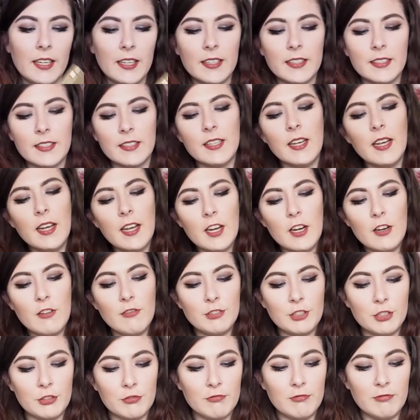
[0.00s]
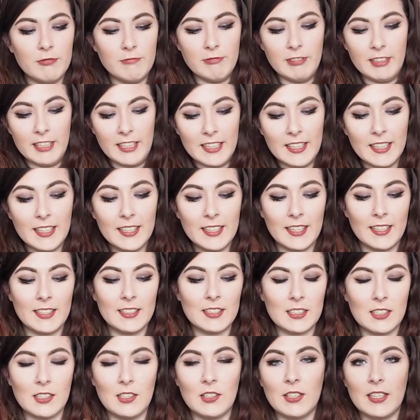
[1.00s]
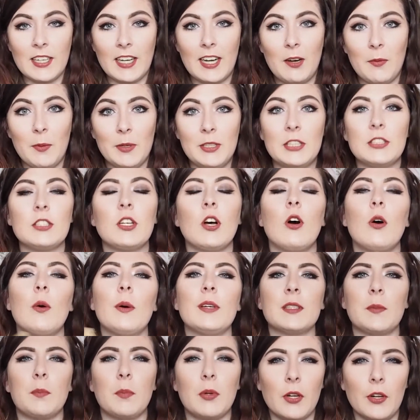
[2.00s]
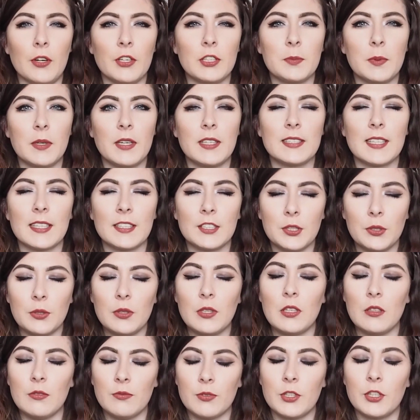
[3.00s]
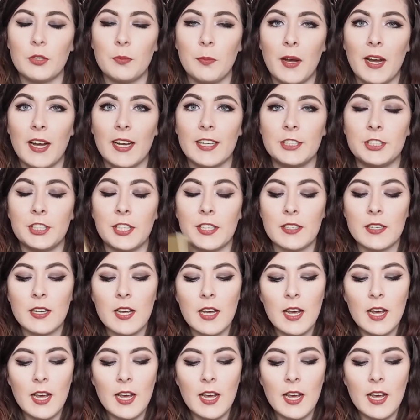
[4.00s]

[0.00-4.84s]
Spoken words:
and just really nice to look at, which is always a plus because I do love good packaging.